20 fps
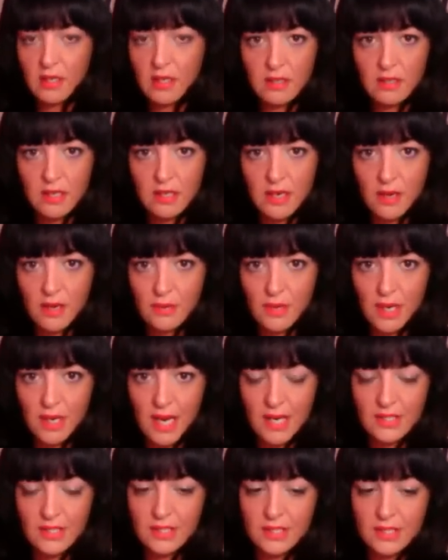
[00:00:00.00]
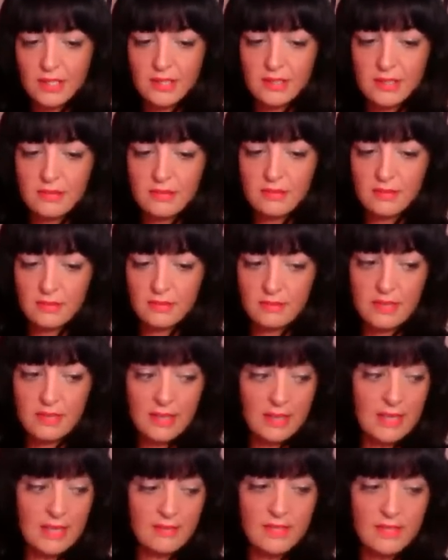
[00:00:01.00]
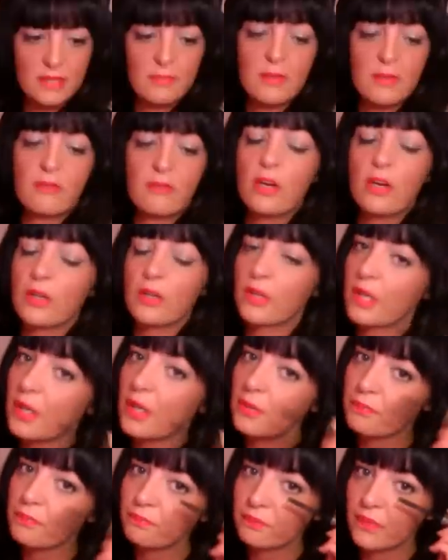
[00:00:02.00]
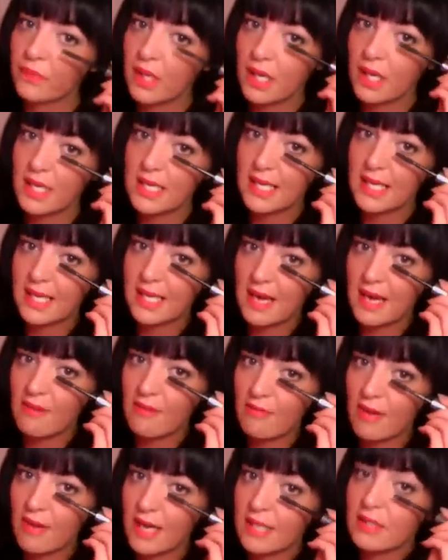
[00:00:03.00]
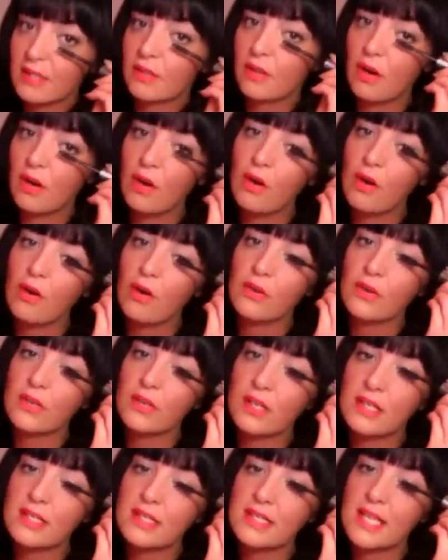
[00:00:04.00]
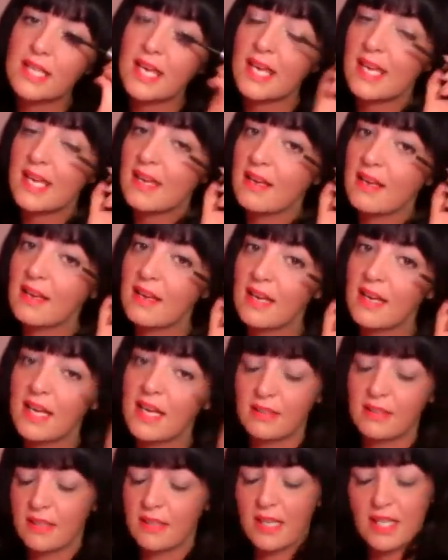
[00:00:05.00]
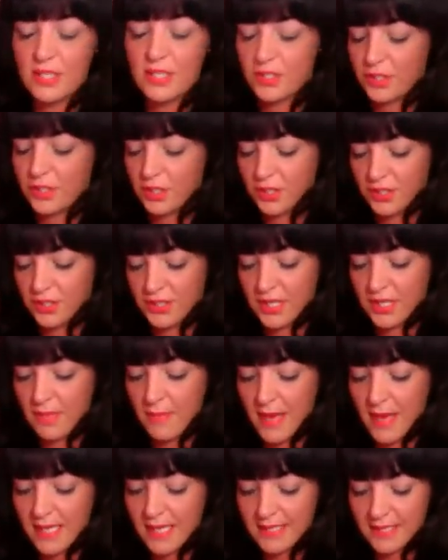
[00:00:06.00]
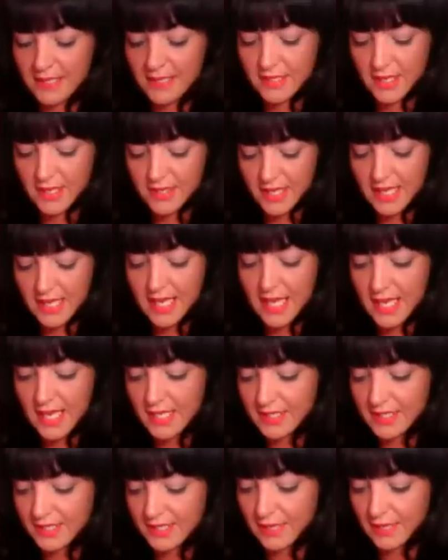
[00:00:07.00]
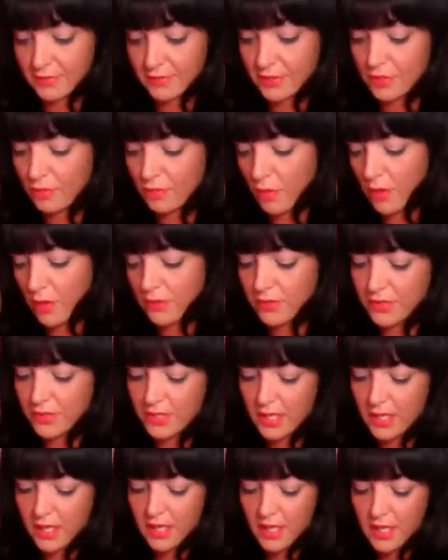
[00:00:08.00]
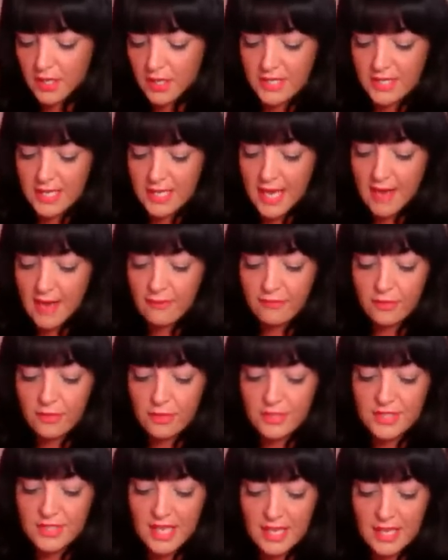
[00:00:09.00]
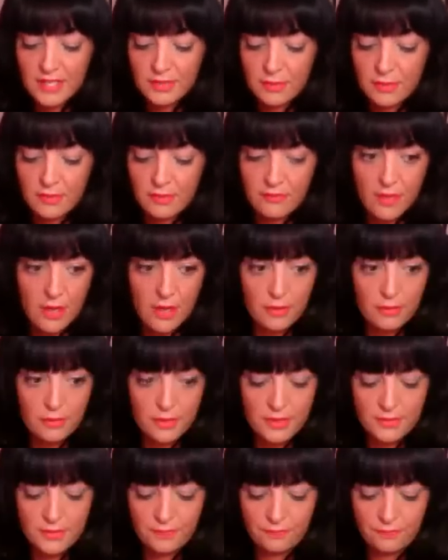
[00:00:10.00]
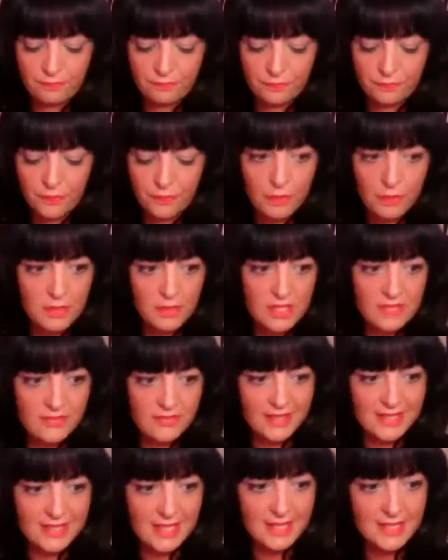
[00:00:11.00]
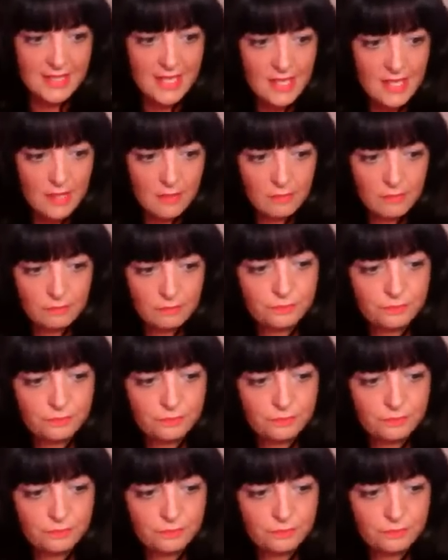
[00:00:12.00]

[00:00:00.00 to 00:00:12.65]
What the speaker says: you know, the lashes, that gives them the volume, and you can get right in the corners here, and it's just amazing. So I think it is down to the wand. So you get a full size one of those, which is fantastic.